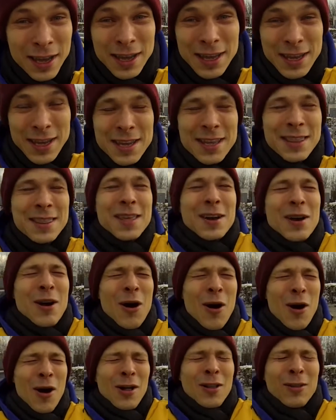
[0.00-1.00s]
in the
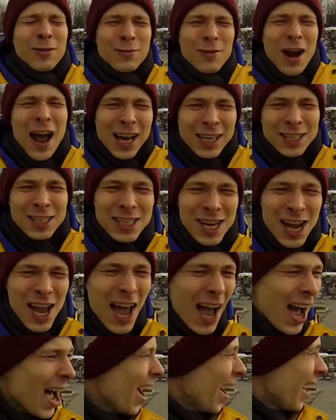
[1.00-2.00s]
whole
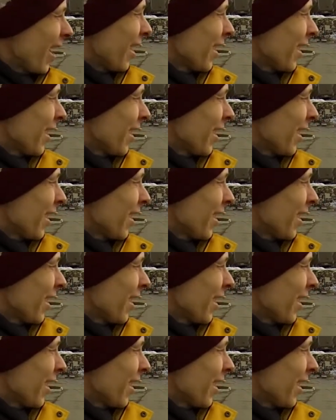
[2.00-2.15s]
Russia!